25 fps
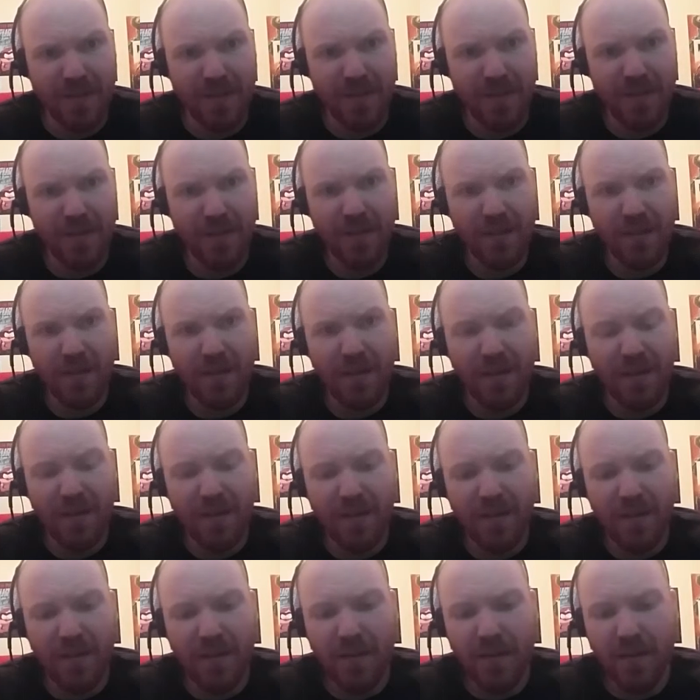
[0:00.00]

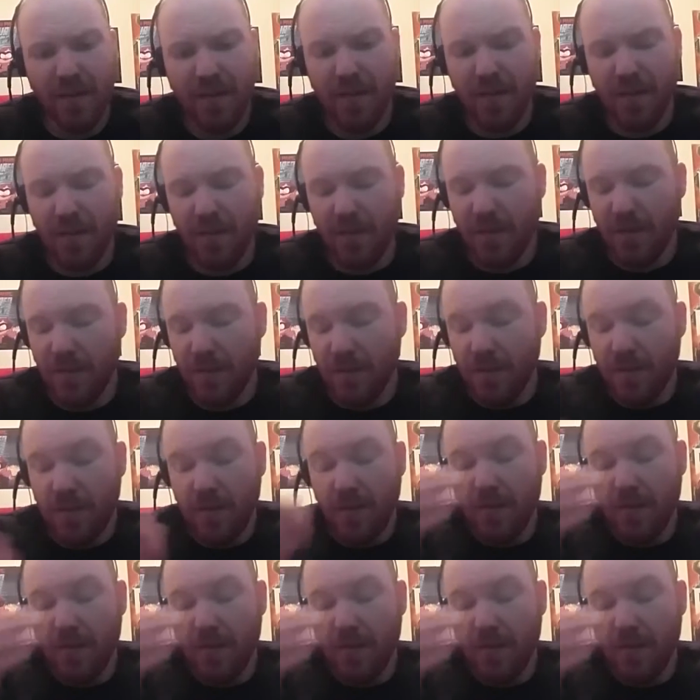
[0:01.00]
(no one is talking)